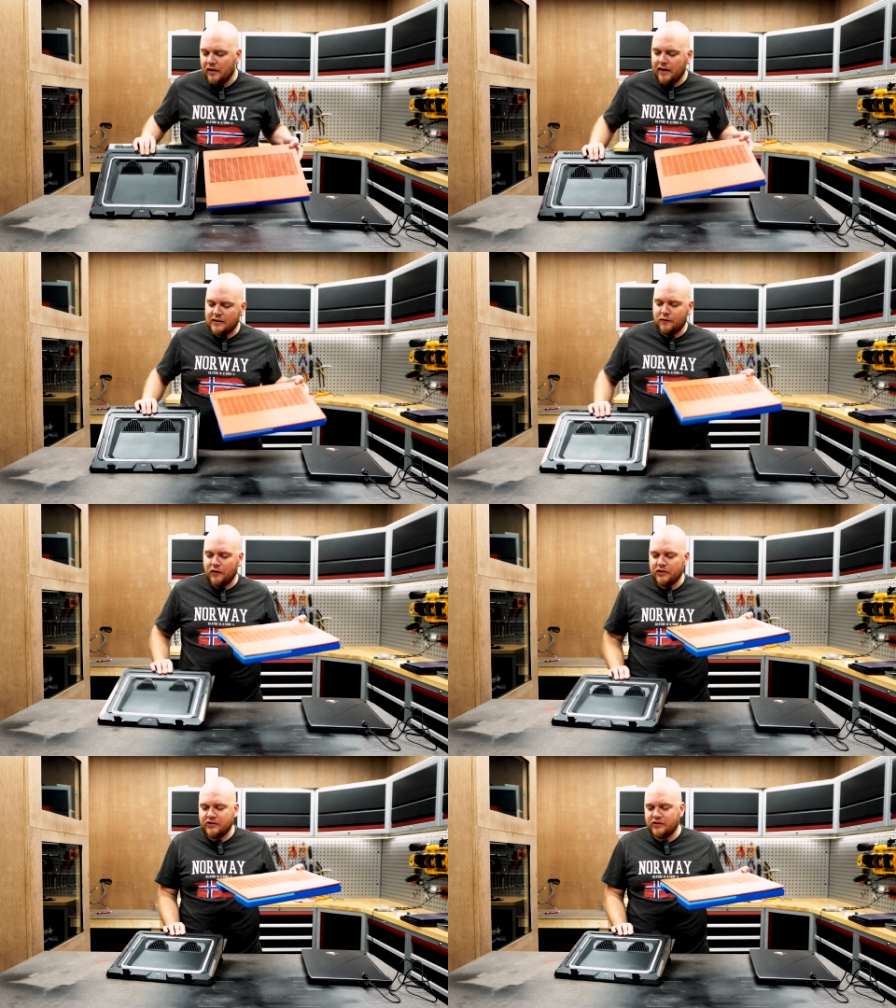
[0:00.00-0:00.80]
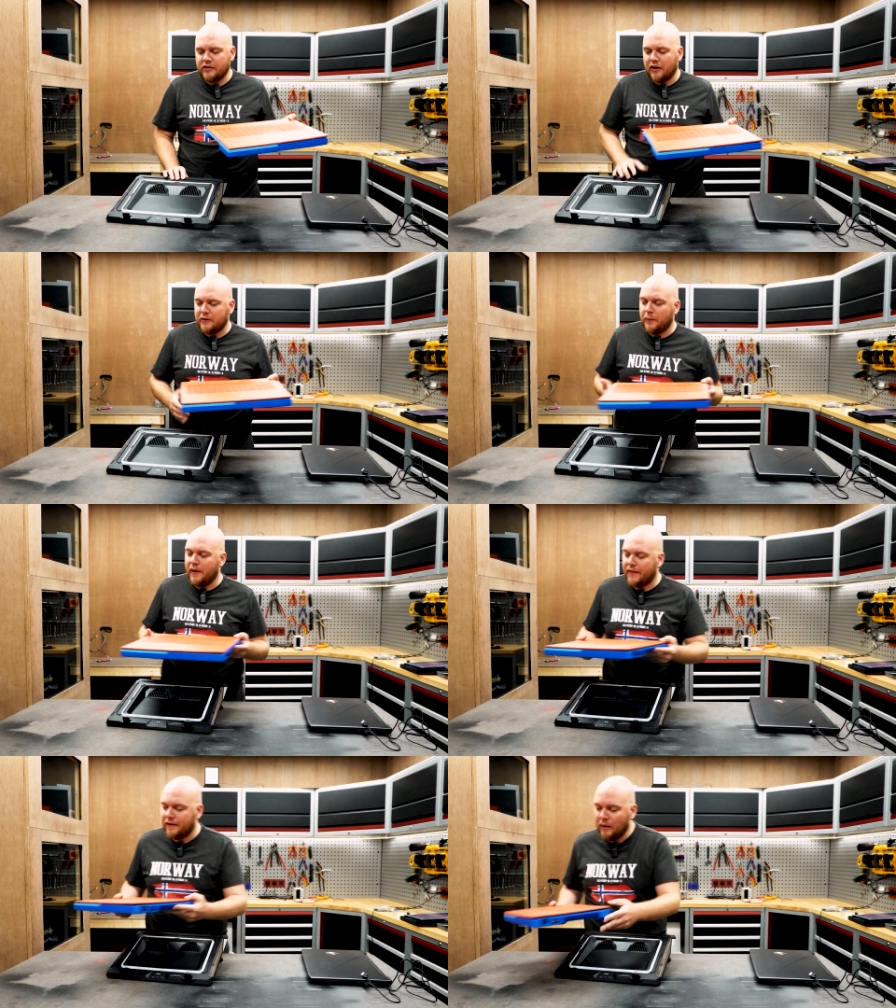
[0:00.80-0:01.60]
Let's first start
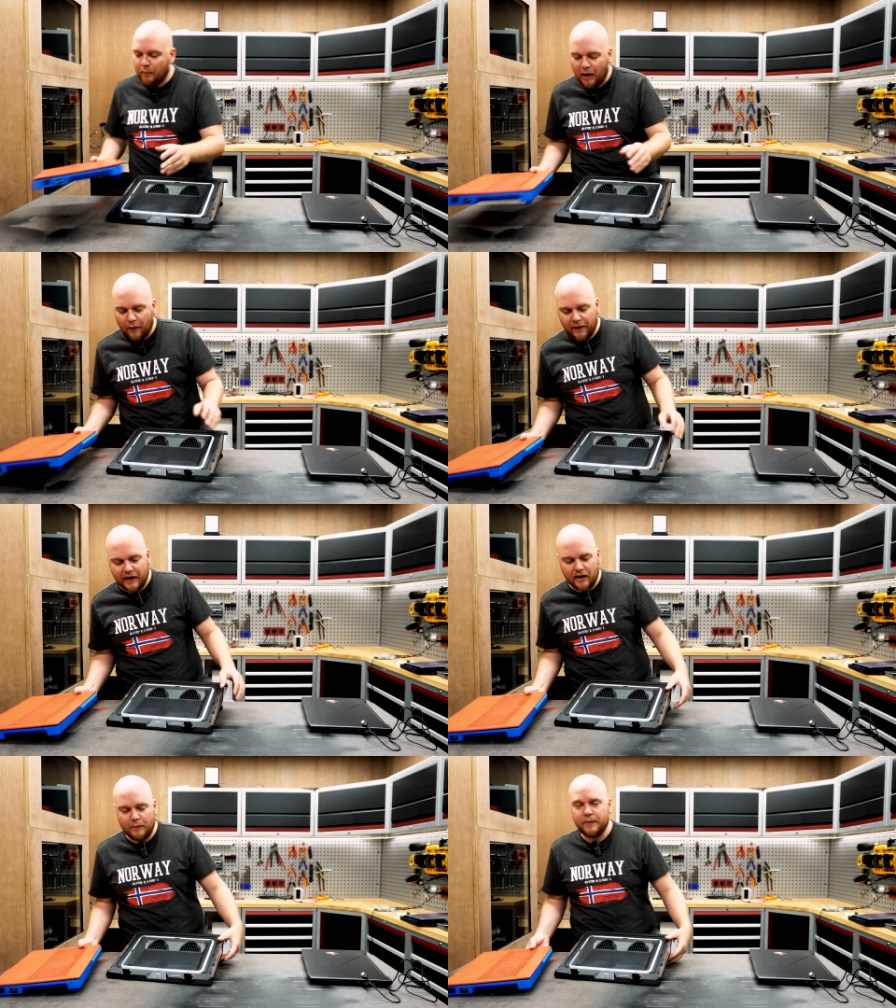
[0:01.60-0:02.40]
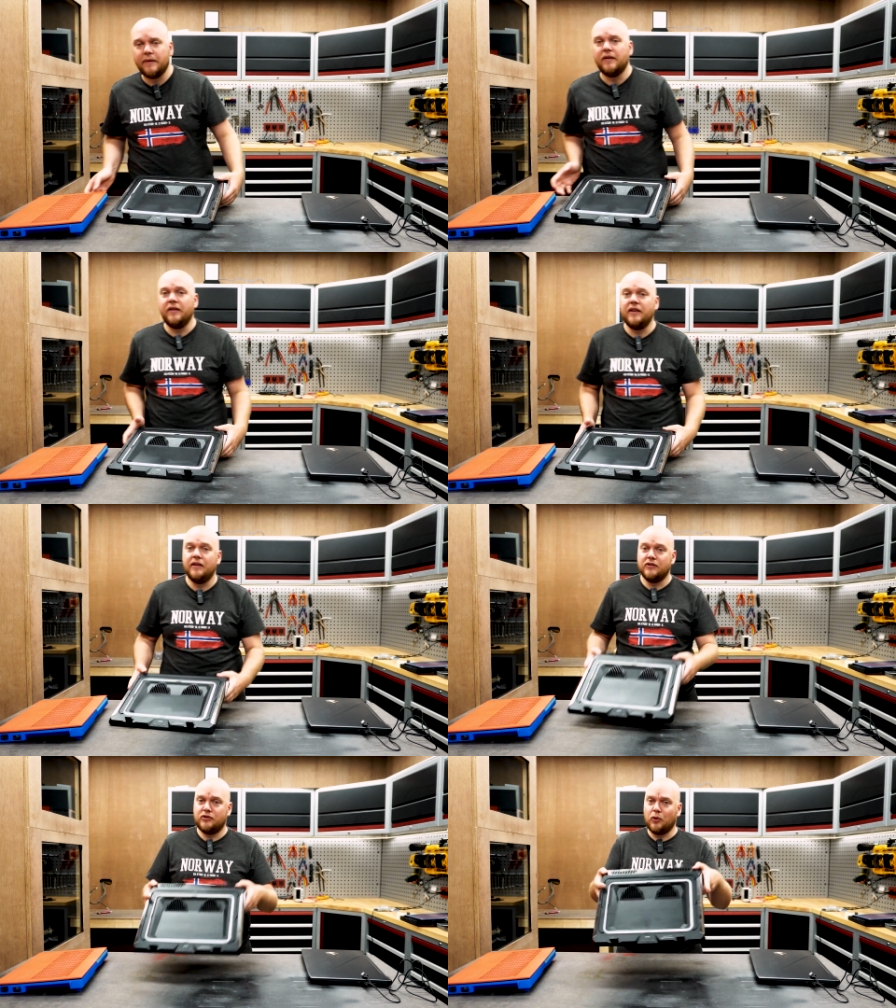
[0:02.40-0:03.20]
with powering up
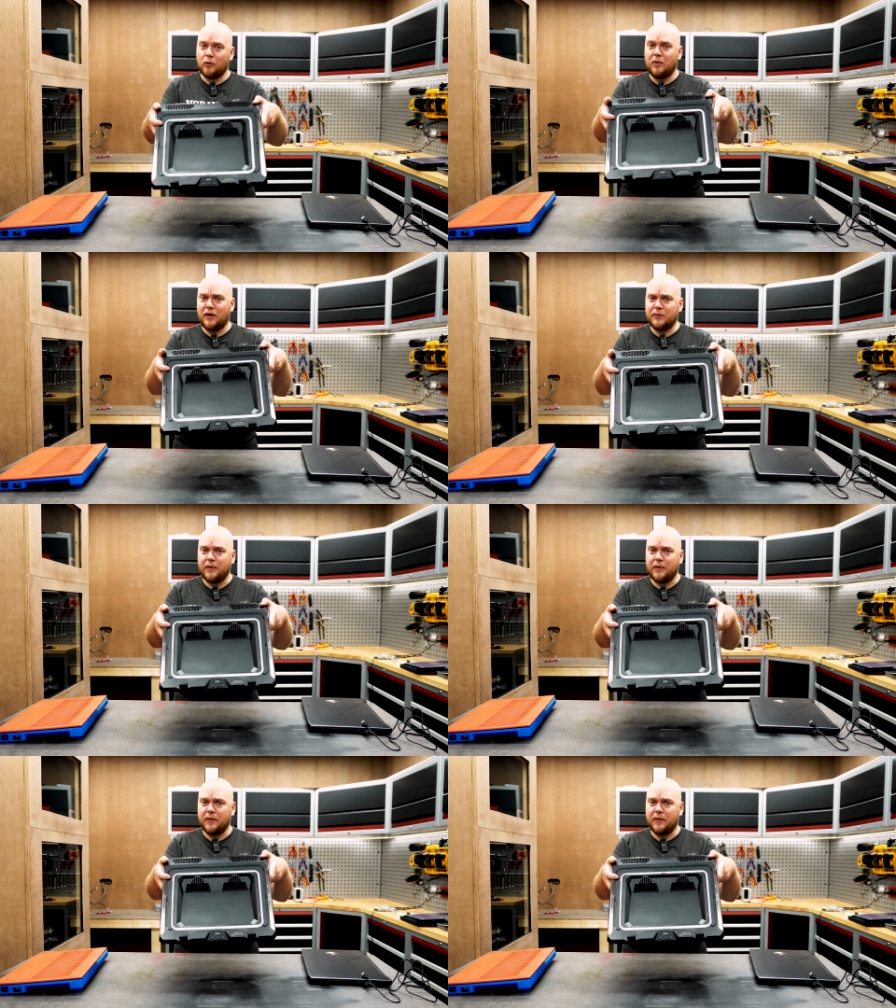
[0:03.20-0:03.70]
the store-bought